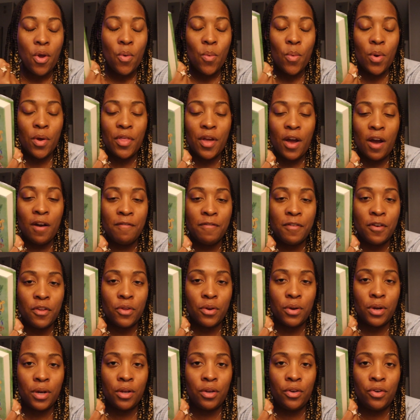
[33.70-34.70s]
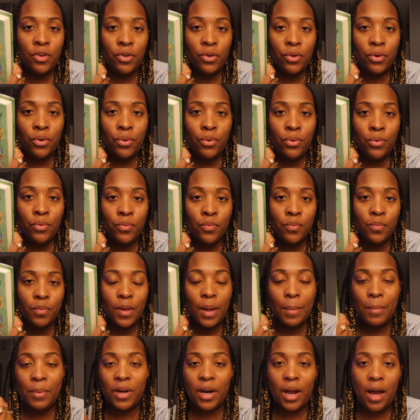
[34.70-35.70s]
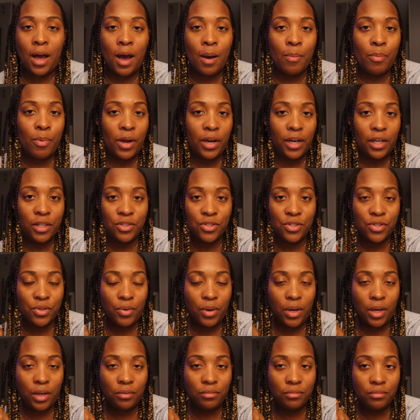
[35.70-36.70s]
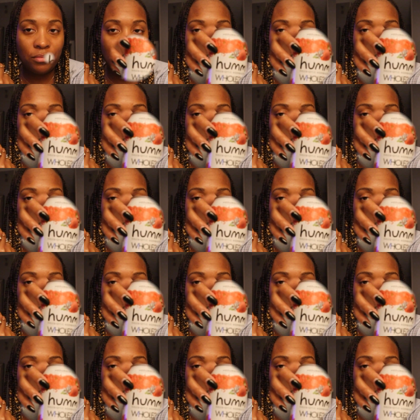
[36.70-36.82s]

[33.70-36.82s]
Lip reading: without further ado, I'm gonna hop right into it.